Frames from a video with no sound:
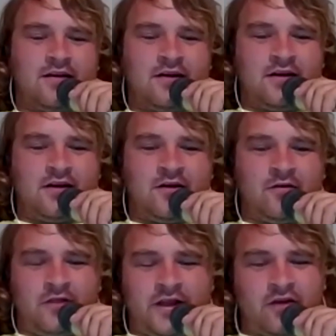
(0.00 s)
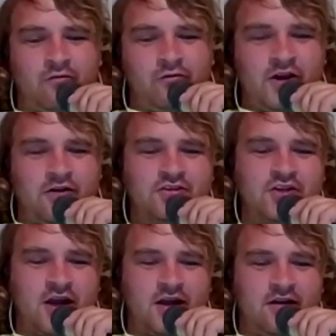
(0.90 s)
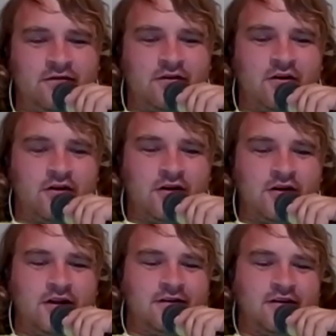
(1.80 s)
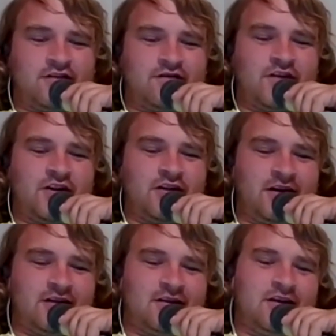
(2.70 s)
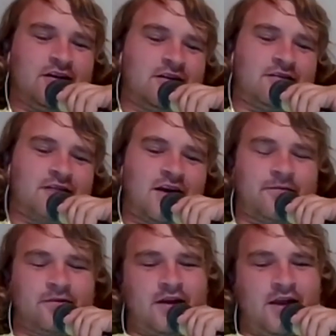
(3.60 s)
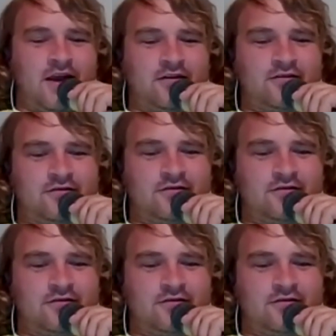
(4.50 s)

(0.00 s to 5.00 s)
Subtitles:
like a rear shot of the car, it says Fairlady Z on the top of the hatch.